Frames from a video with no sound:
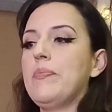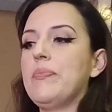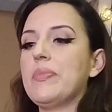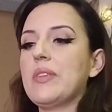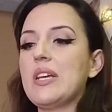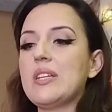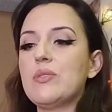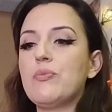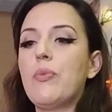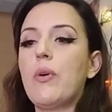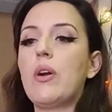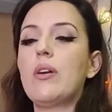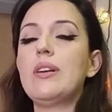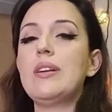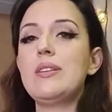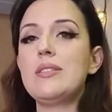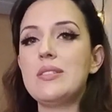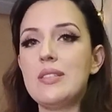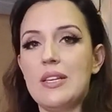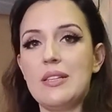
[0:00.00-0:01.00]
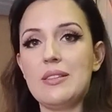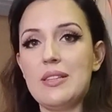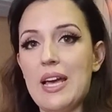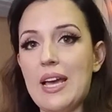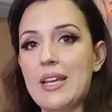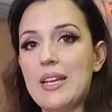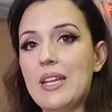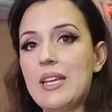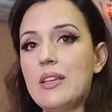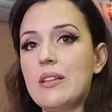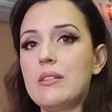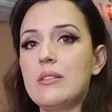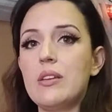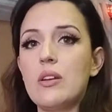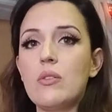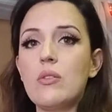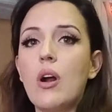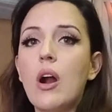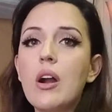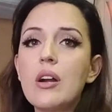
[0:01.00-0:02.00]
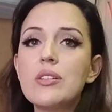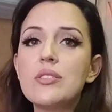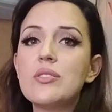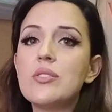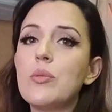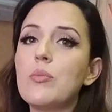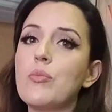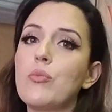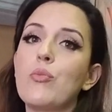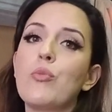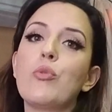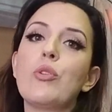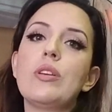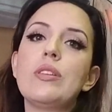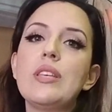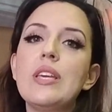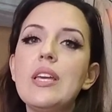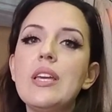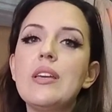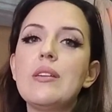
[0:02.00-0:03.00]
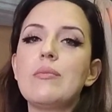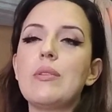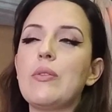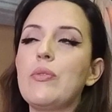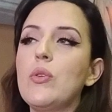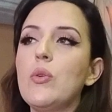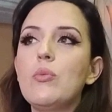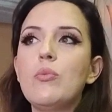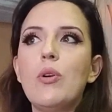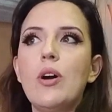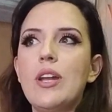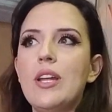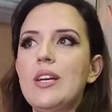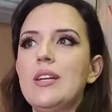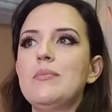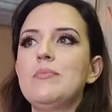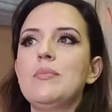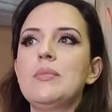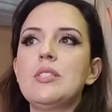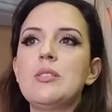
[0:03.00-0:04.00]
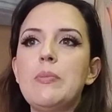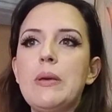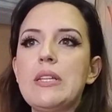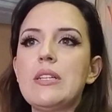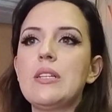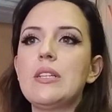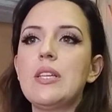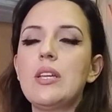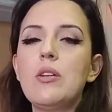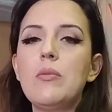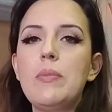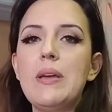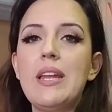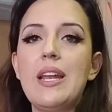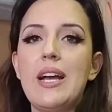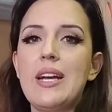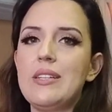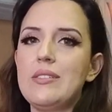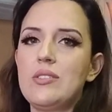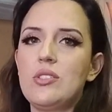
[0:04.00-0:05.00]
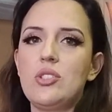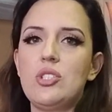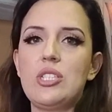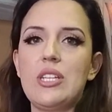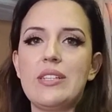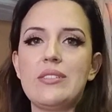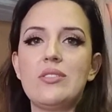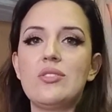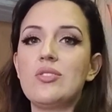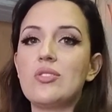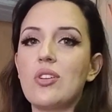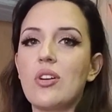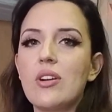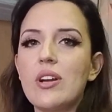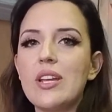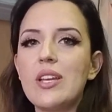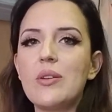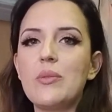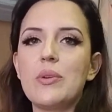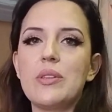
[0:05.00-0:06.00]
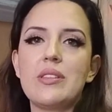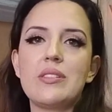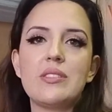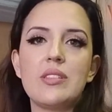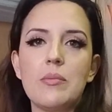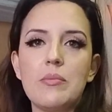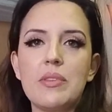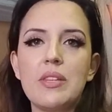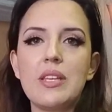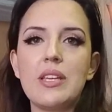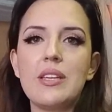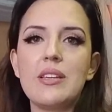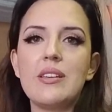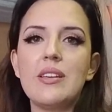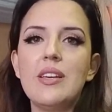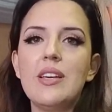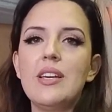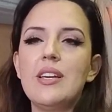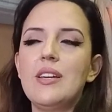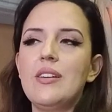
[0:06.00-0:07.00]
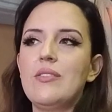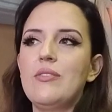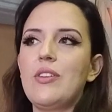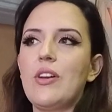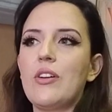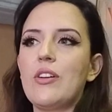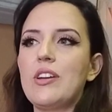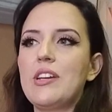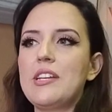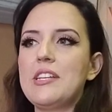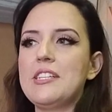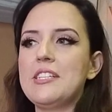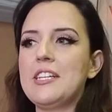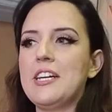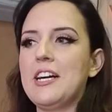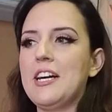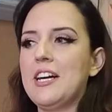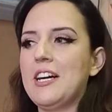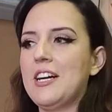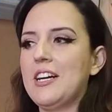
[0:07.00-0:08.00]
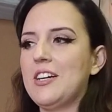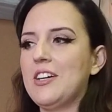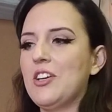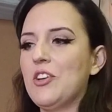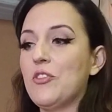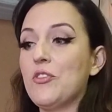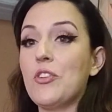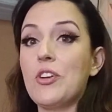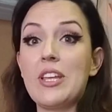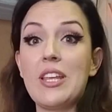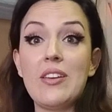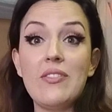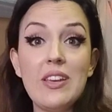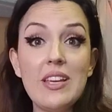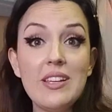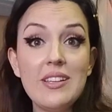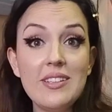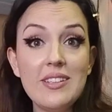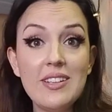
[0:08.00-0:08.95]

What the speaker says: As far as lighting, there are some really, if you want to spend a little bit, I suggest starting with something very forgiving,